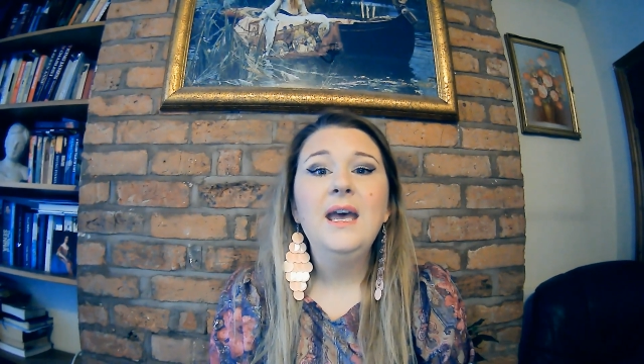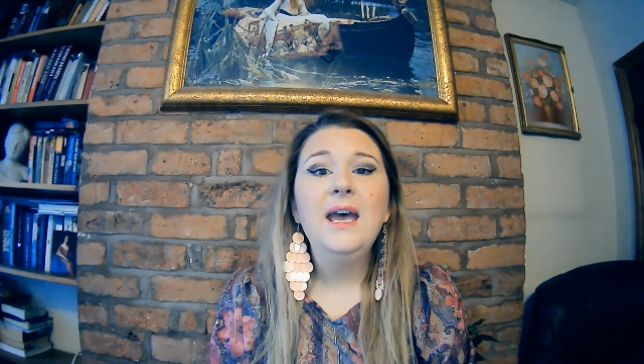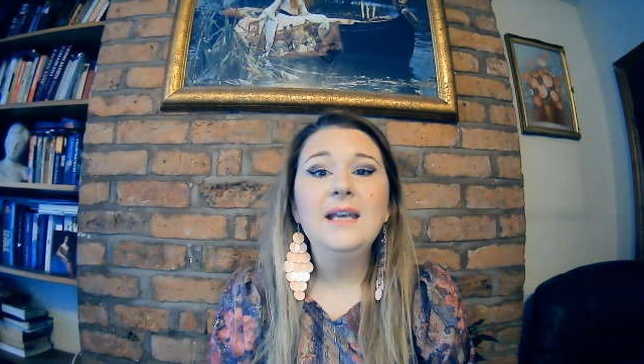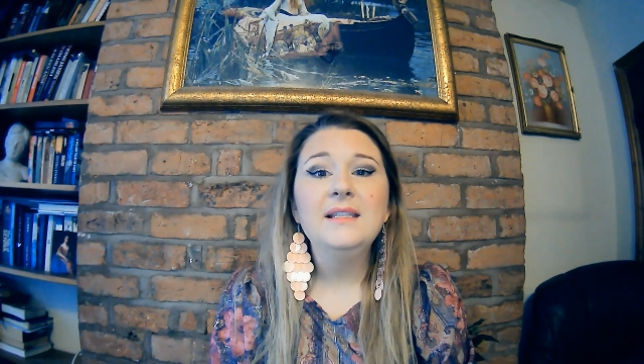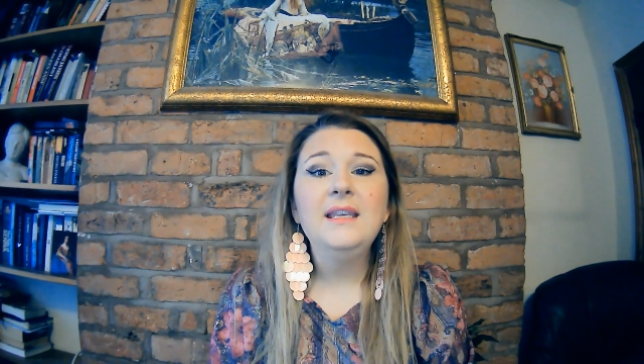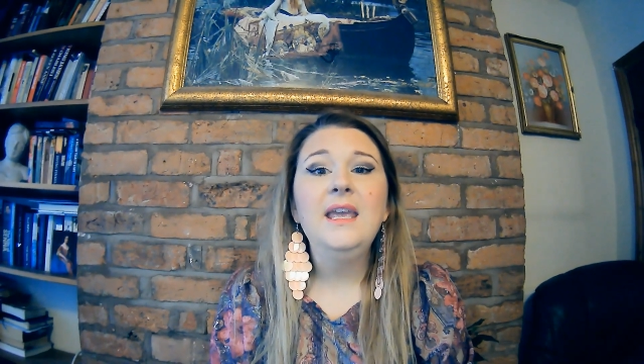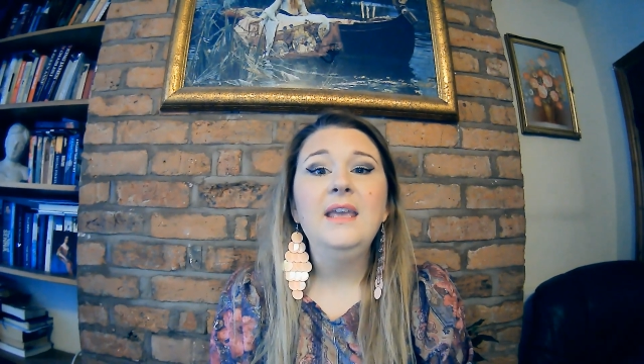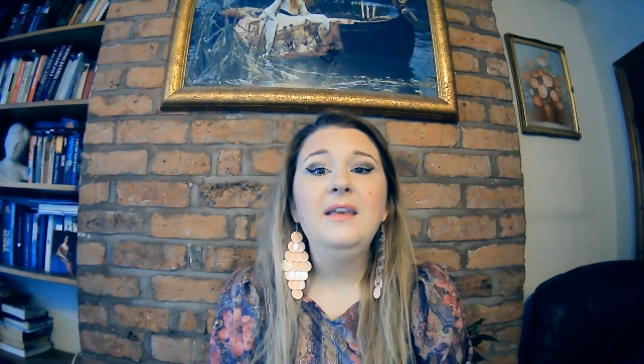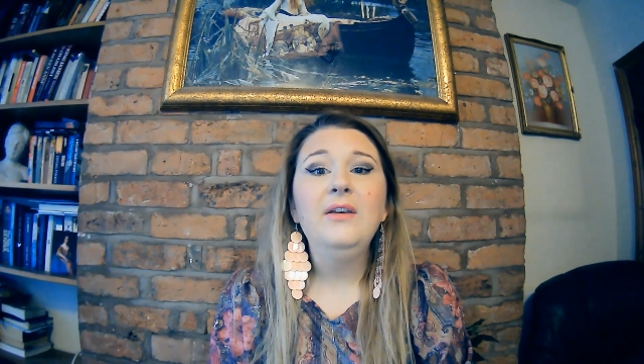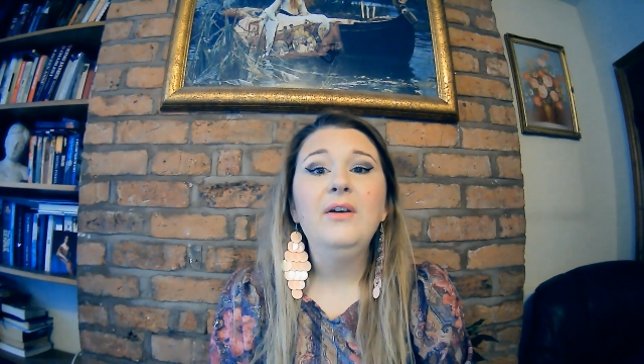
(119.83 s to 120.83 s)
as
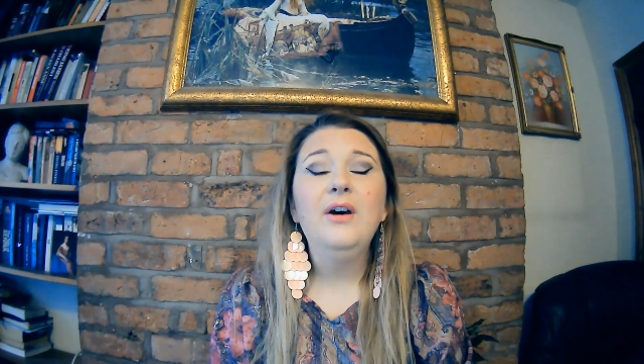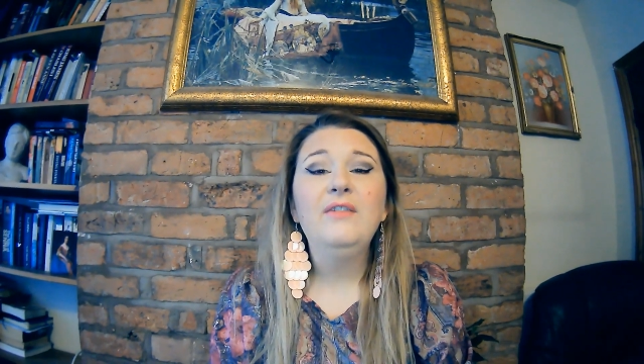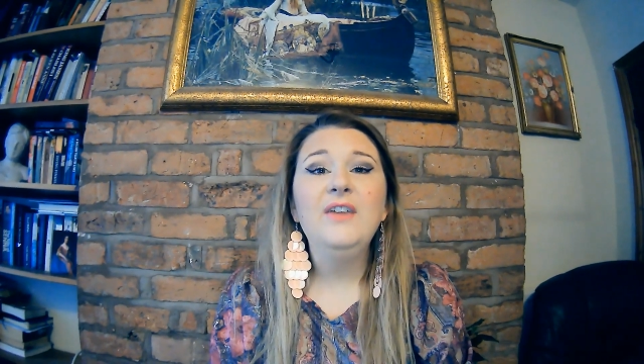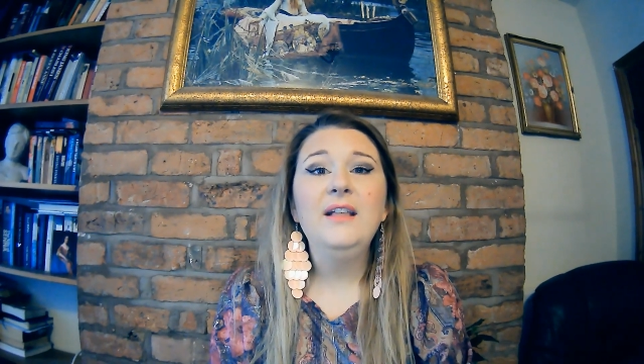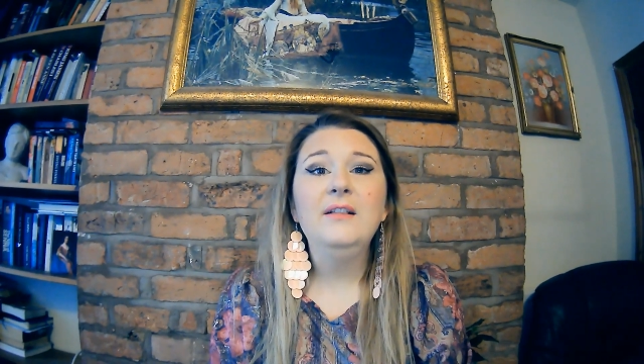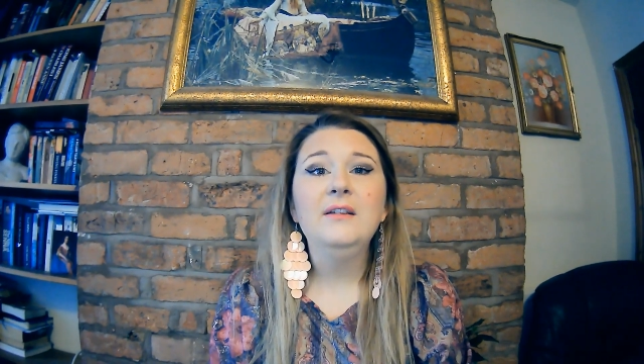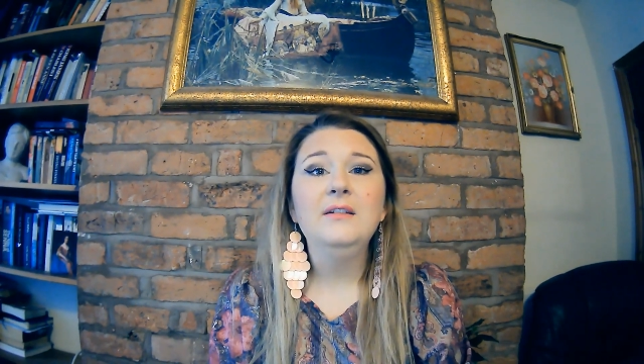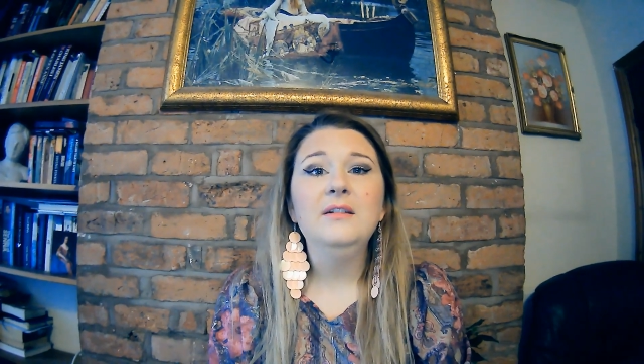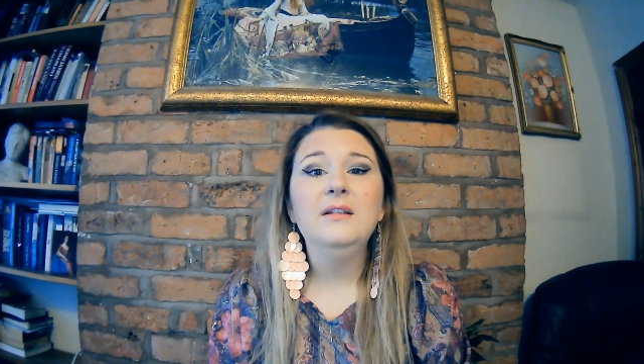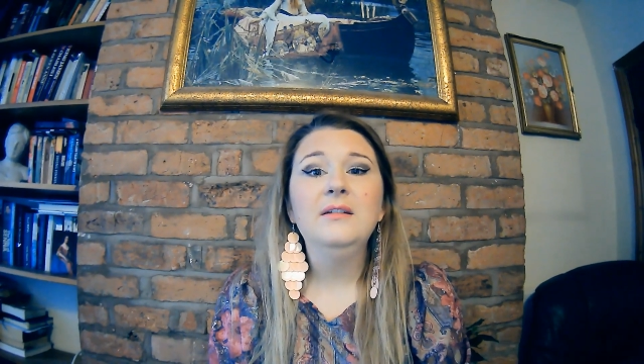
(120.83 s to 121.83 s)
King of England?